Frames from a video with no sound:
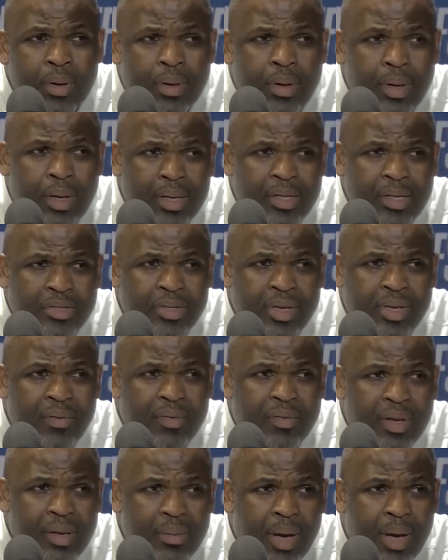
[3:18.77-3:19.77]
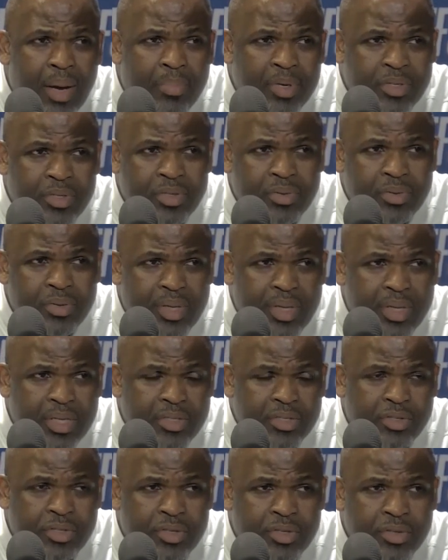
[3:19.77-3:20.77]
and it's giving him
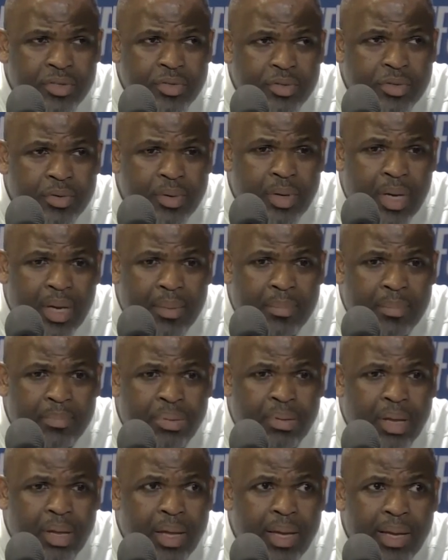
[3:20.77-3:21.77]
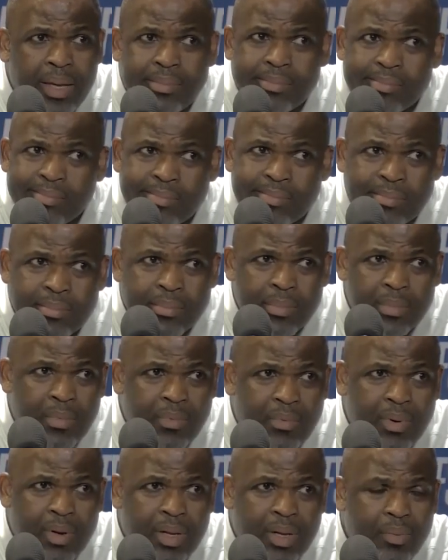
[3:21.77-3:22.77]
opportunities to play
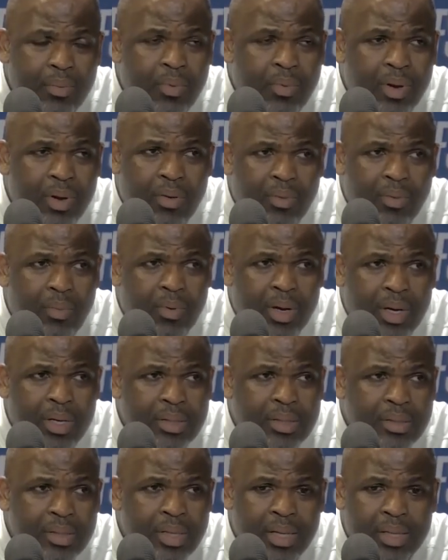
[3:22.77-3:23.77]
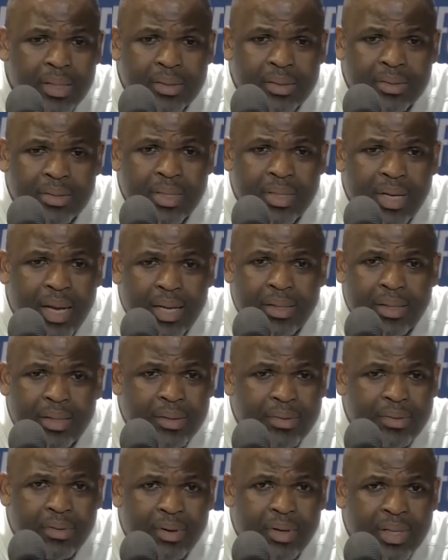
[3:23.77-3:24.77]
really one-on-one, and tonight I
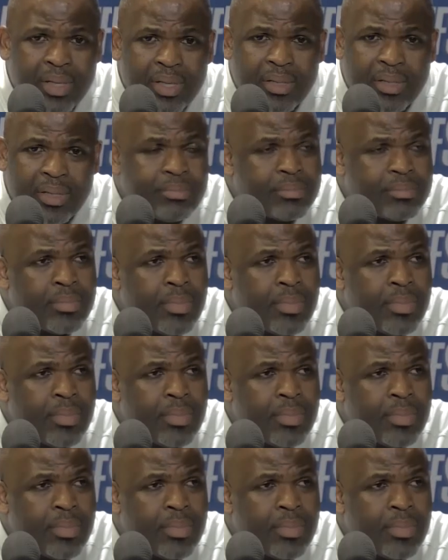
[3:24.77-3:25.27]
thought he